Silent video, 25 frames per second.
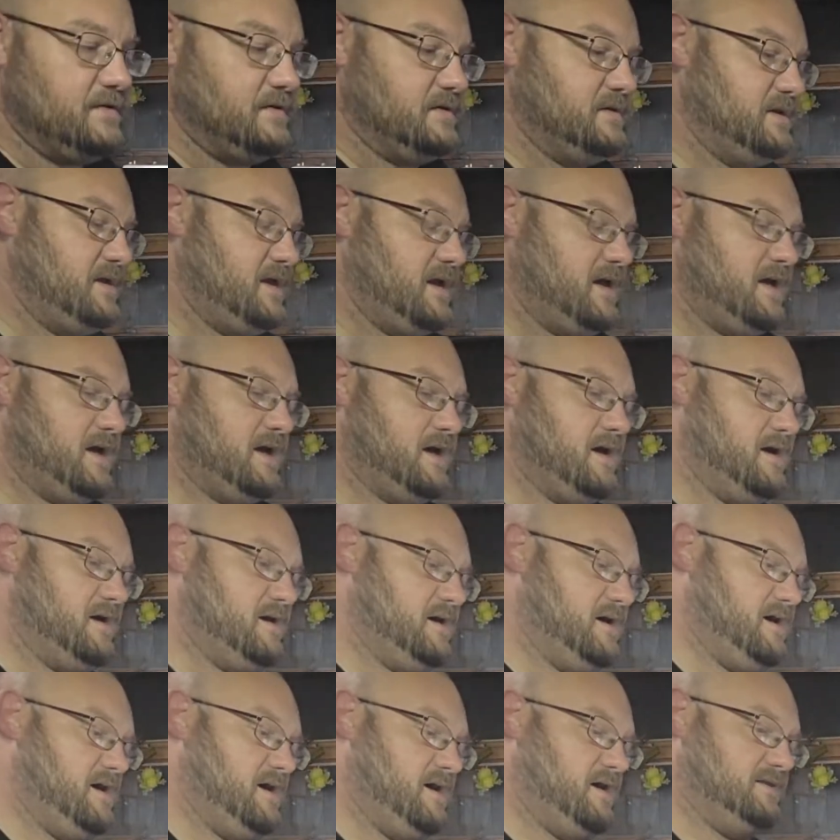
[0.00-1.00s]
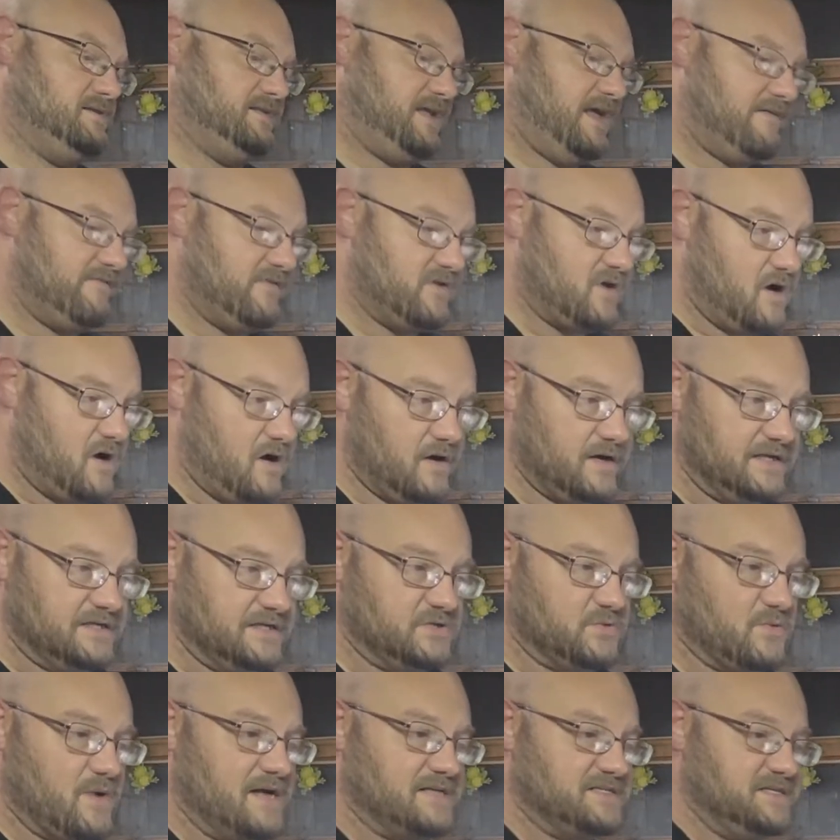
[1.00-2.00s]
Yeah, David August,
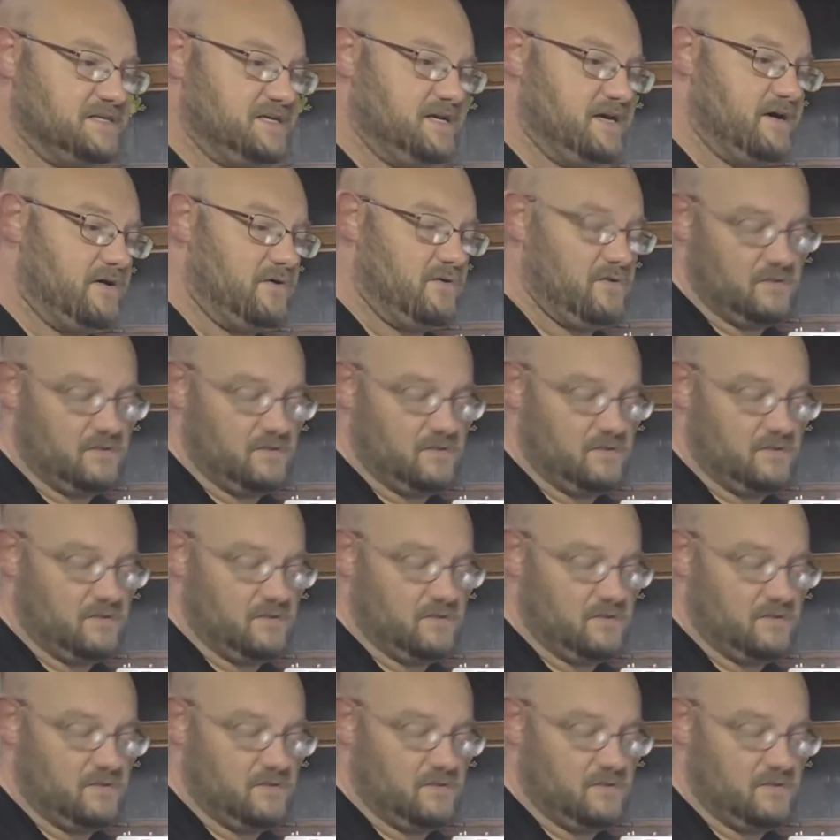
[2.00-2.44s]
Raziel.